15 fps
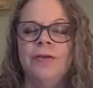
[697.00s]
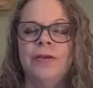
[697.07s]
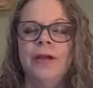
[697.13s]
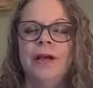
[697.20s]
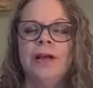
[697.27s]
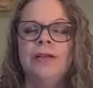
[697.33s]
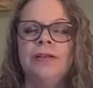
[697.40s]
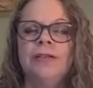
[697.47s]
I
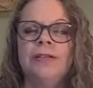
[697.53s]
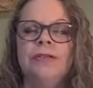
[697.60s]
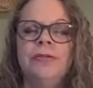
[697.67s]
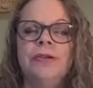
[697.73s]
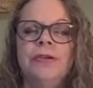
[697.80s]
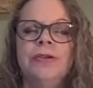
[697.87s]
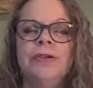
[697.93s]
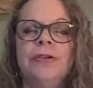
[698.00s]
would also
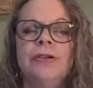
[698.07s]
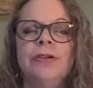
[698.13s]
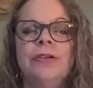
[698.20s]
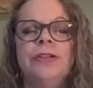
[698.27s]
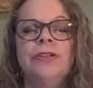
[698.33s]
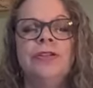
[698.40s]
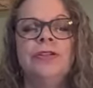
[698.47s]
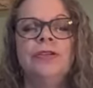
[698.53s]

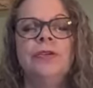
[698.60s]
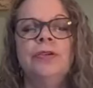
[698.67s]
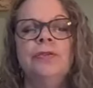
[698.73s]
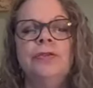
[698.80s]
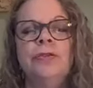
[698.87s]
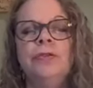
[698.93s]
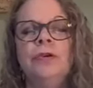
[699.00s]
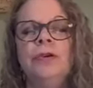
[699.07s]
encourage you
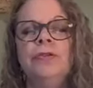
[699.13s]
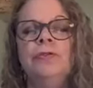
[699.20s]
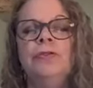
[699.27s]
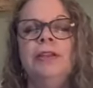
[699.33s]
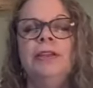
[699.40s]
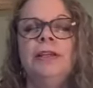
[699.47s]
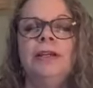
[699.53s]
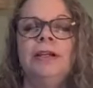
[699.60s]
if you are
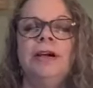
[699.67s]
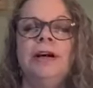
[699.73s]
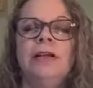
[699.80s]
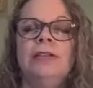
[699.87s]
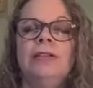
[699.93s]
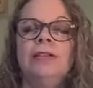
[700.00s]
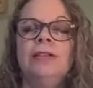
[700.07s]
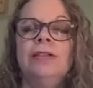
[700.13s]
feeling
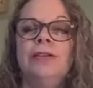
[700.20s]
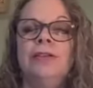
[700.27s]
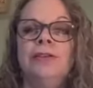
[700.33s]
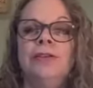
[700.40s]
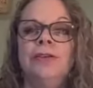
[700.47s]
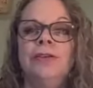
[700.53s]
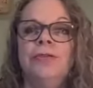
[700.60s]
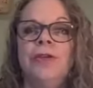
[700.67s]
called to
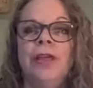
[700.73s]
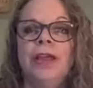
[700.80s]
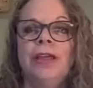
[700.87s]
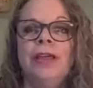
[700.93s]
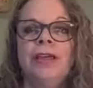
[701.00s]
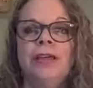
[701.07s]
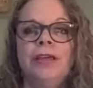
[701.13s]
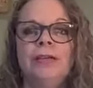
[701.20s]
learn
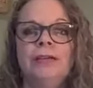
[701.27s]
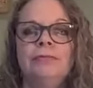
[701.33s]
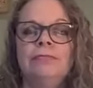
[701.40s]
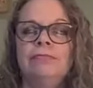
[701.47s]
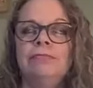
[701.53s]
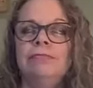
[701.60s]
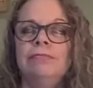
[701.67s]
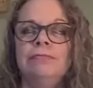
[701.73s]
Reiki,
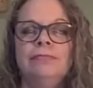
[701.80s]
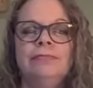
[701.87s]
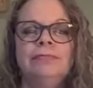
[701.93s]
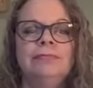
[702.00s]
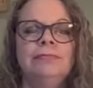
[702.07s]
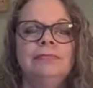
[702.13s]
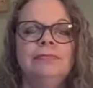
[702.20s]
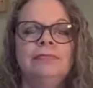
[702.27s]

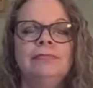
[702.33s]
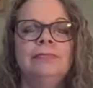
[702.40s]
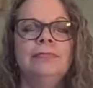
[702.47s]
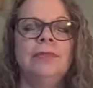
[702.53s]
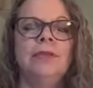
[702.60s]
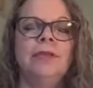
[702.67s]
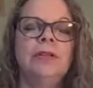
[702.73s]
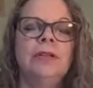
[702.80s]
hmm,
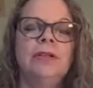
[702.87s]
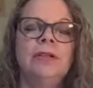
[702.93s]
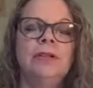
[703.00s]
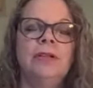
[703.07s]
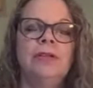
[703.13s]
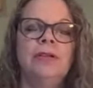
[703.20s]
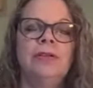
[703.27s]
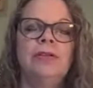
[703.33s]

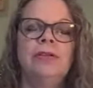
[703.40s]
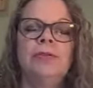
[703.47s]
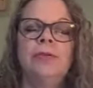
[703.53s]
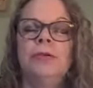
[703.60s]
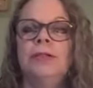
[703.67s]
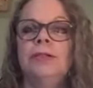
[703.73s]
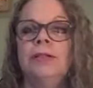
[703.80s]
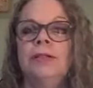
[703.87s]
the
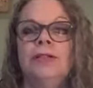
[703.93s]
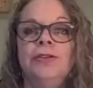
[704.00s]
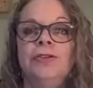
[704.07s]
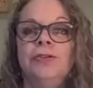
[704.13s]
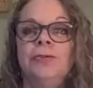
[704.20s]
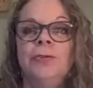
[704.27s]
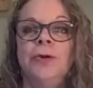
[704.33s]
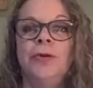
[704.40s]
world could
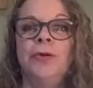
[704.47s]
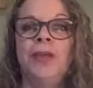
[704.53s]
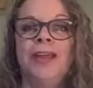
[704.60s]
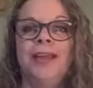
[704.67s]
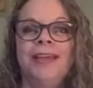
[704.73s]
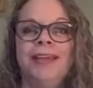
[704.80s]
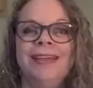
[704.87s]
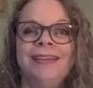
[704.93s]
use more
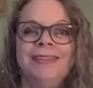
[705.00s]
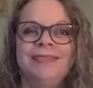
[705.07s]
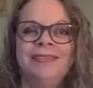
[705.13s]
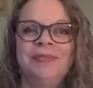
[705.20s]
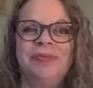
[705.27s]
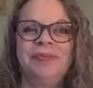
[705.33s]
Reiki.